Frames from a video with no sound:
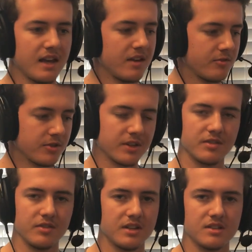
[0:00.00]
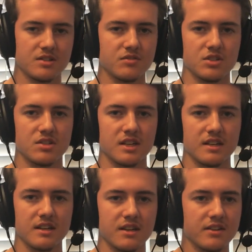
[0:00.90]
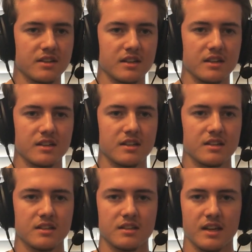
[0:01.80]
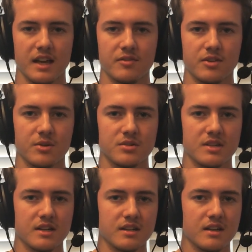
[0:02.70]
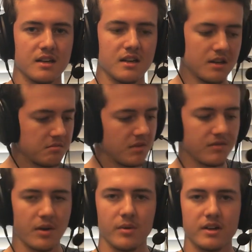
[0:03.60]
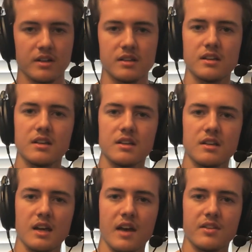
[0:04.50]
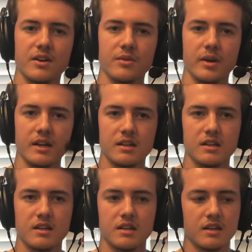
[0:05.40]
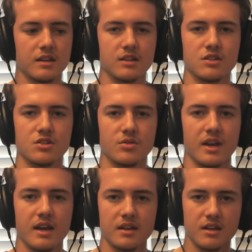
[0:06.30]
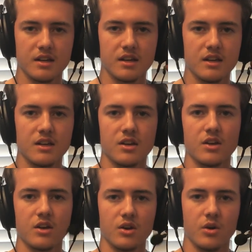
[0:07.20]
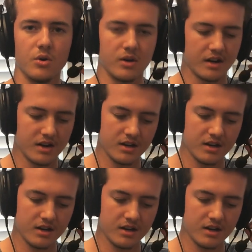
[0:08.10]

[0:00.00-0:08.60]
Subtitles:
And for the convenience of just sticking it on the headphones, and if I want to have it out of the way, I can just do that. Or